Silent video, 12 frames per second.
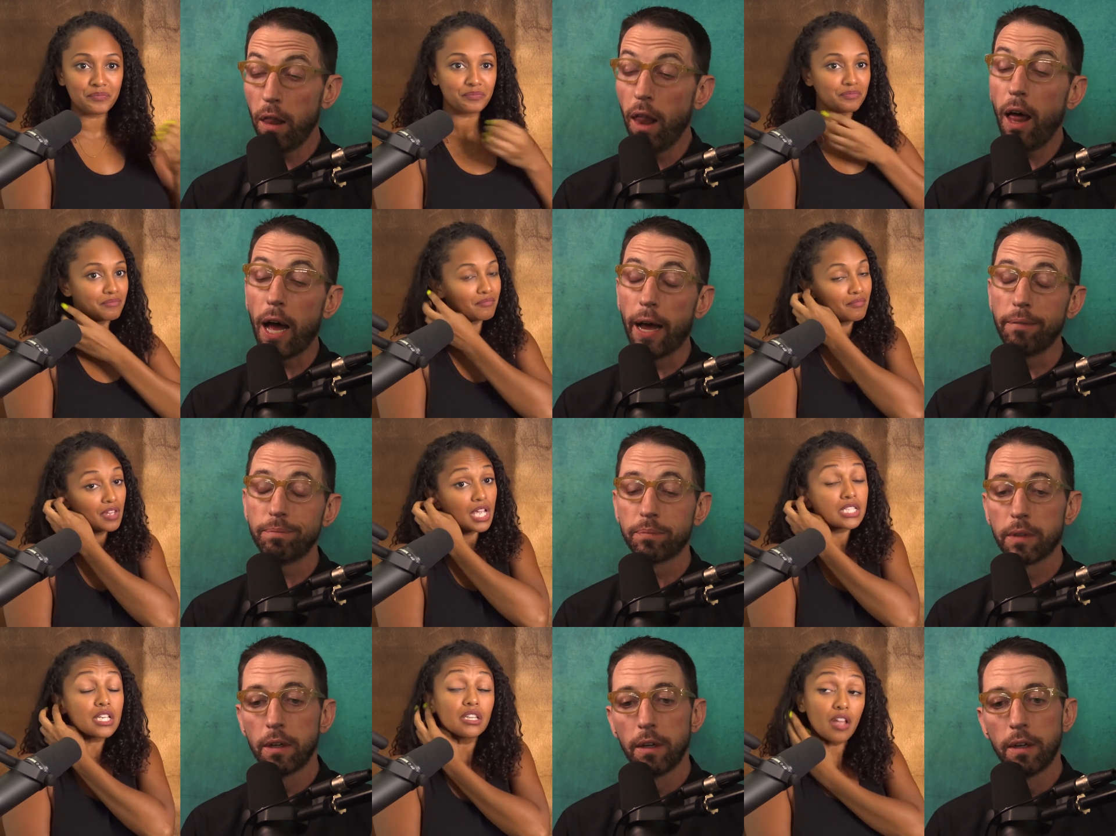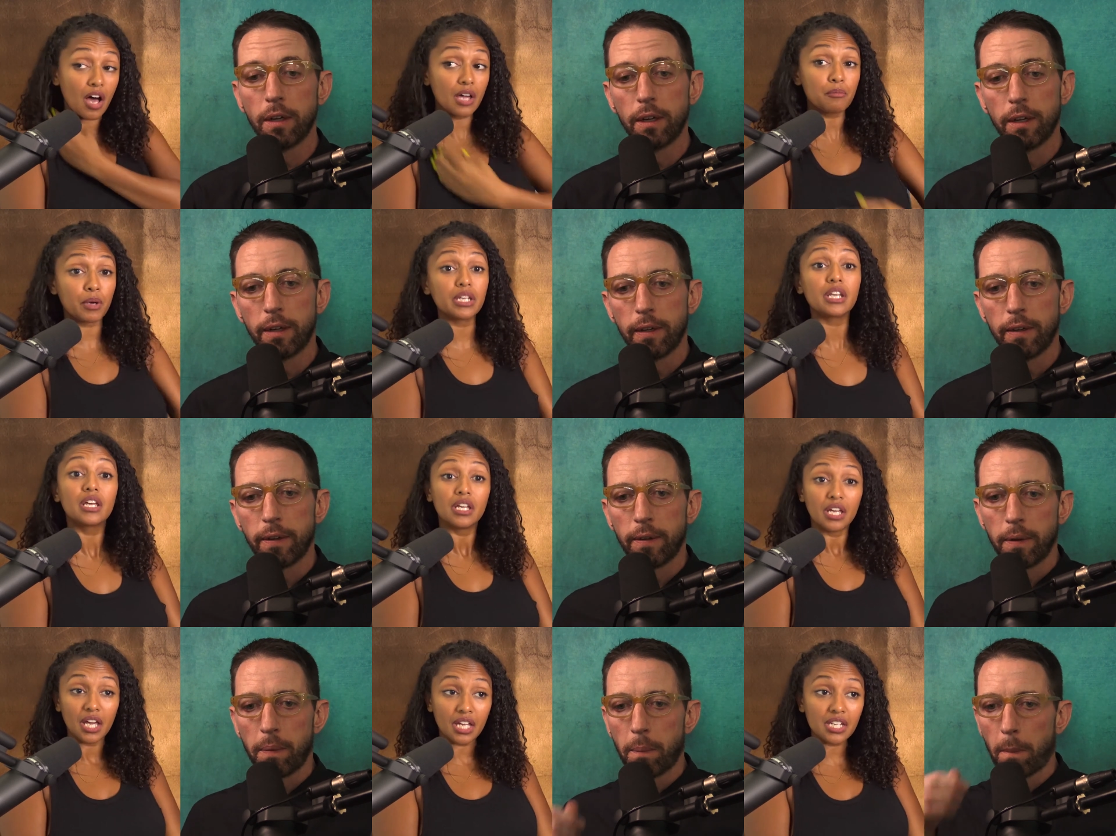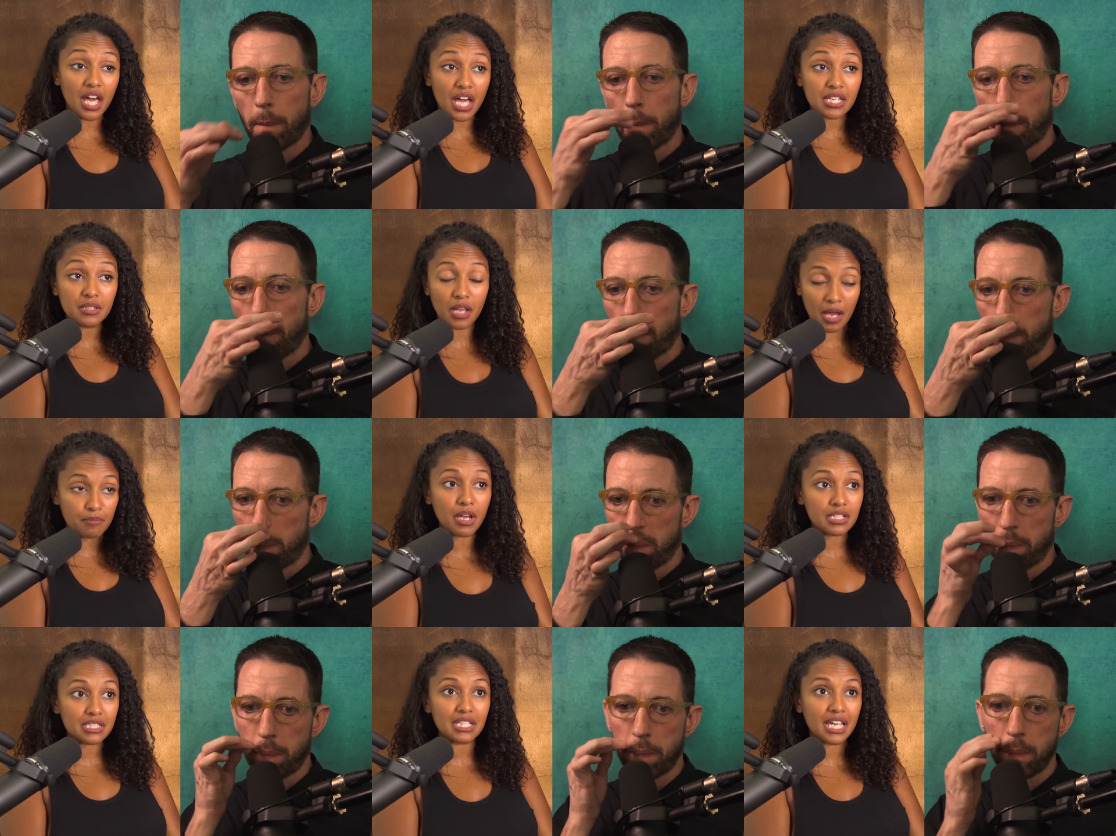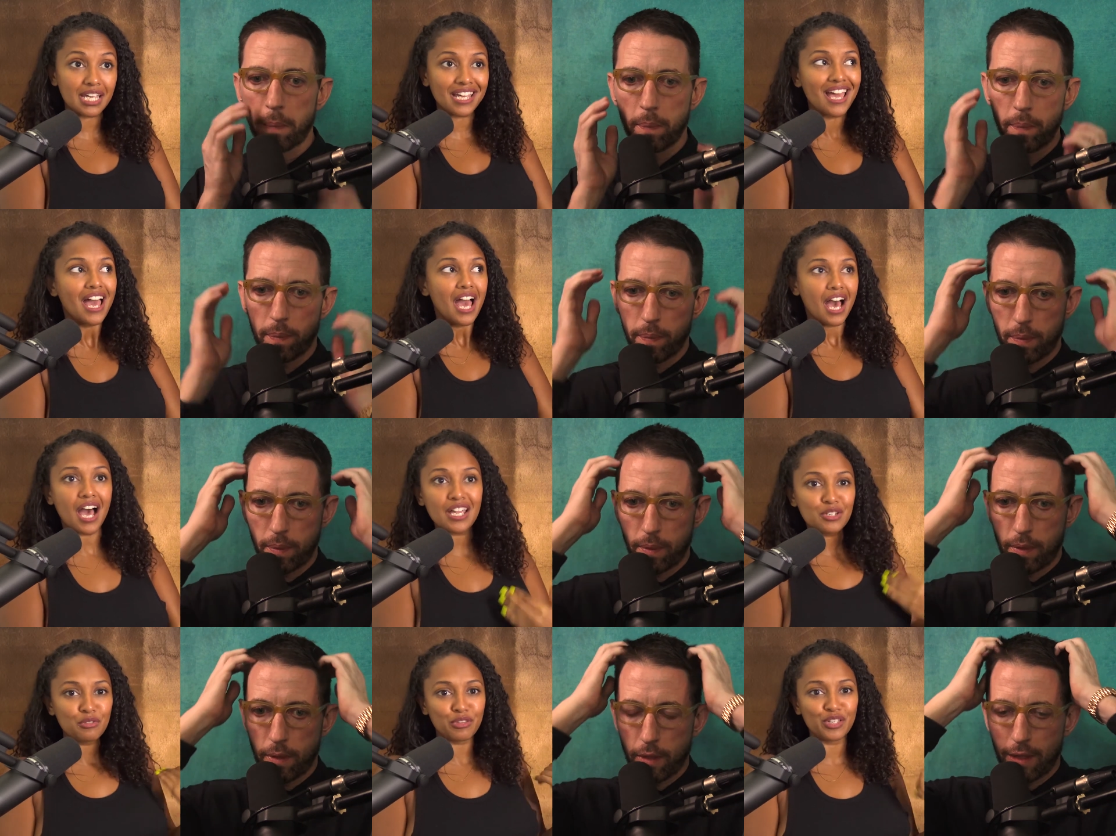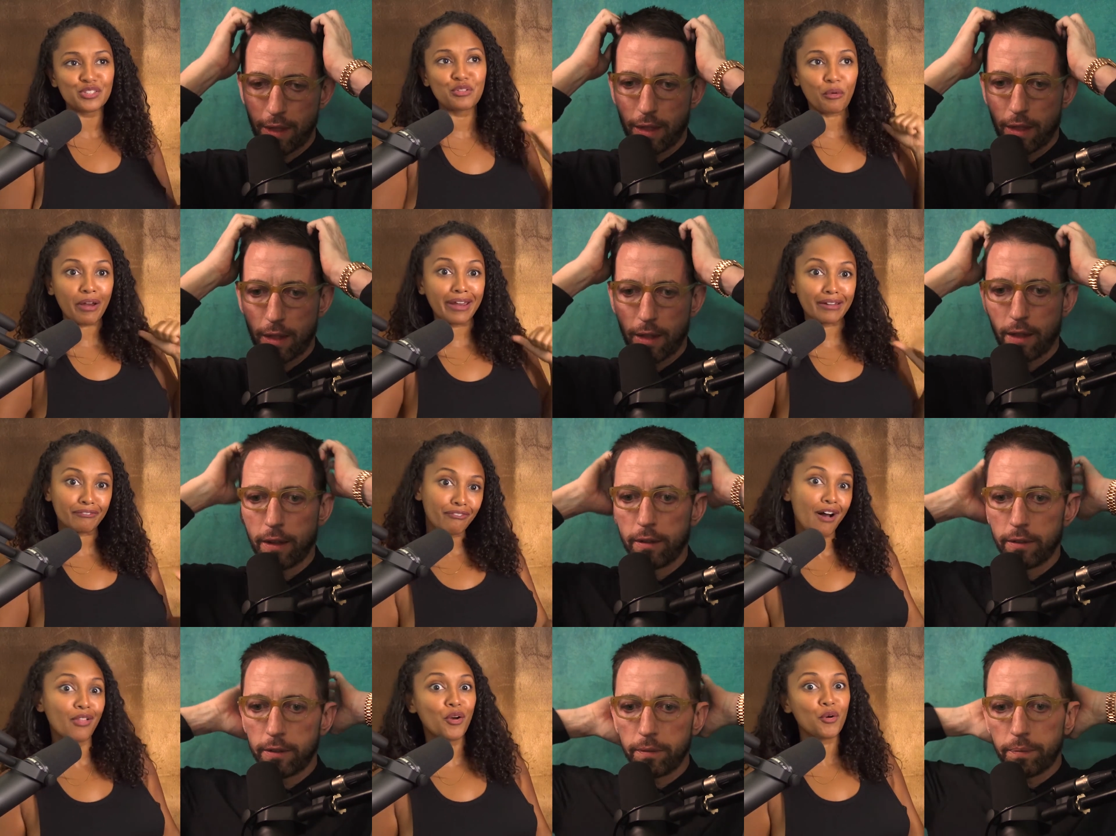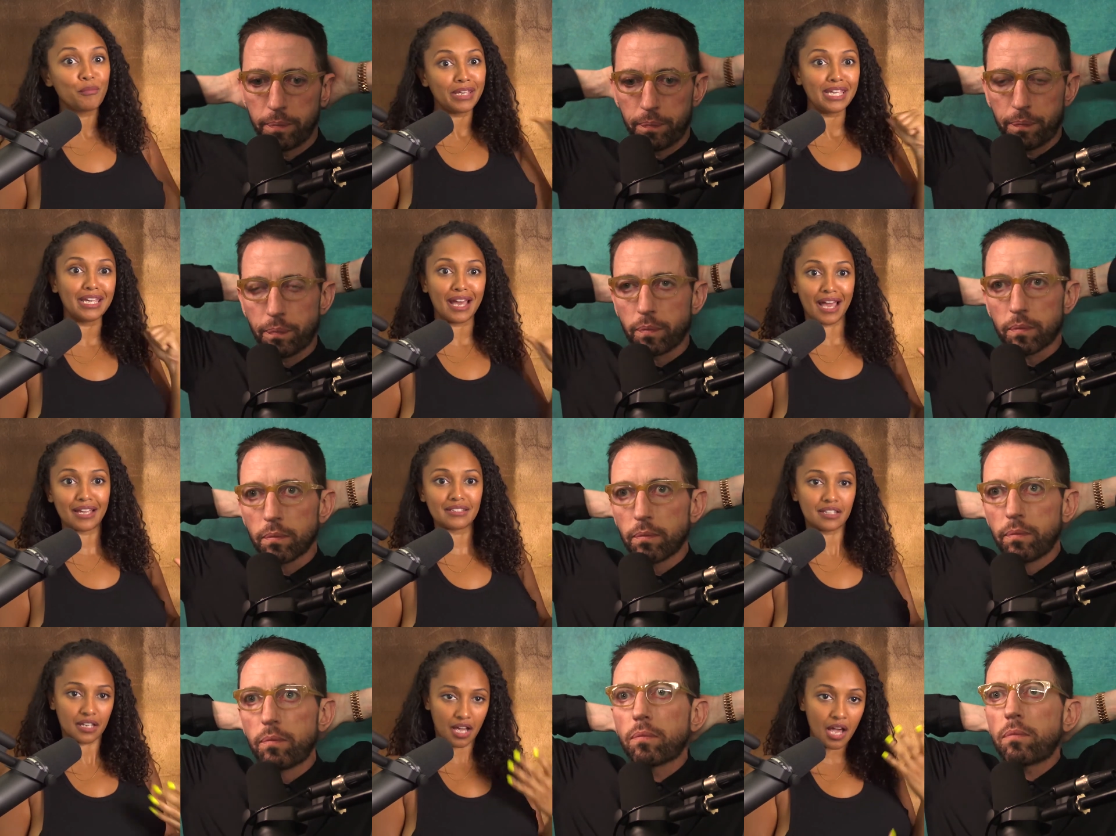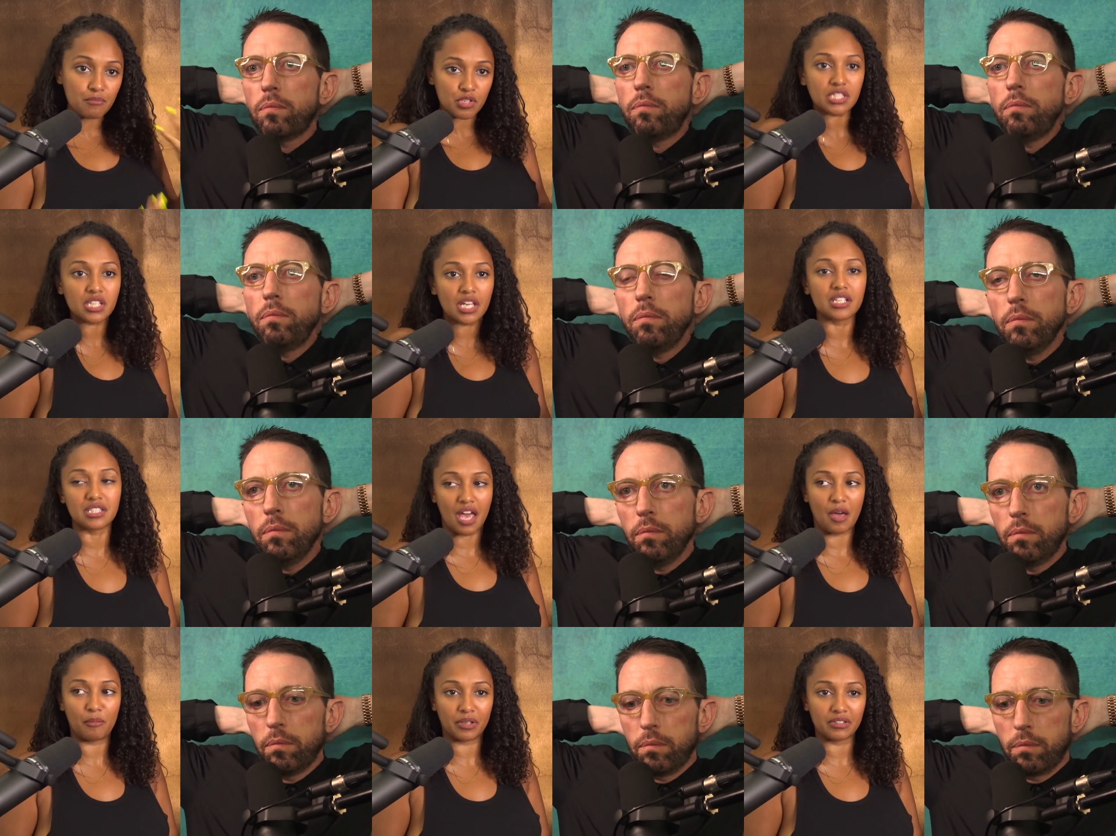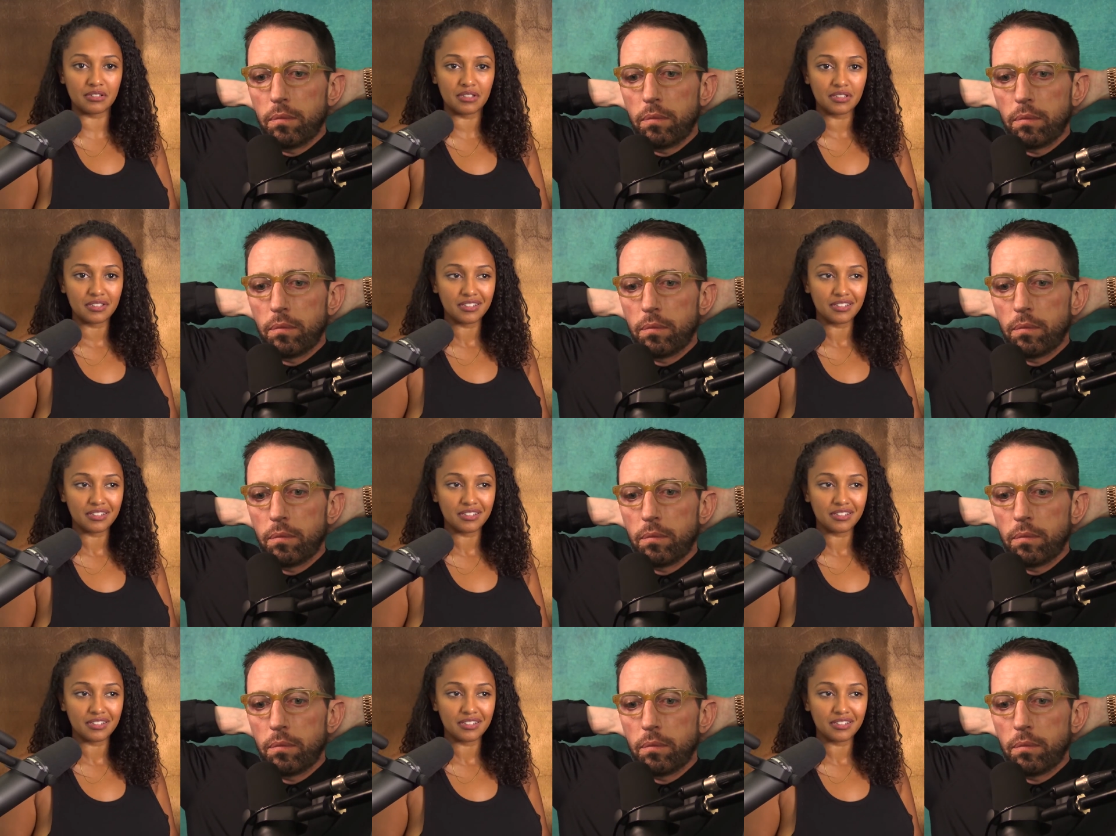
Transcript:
Speaker 1: a lot. It's a lot, but and and I'm not saying I do things great. Follow me, guys. Like I'm just saying it's happened.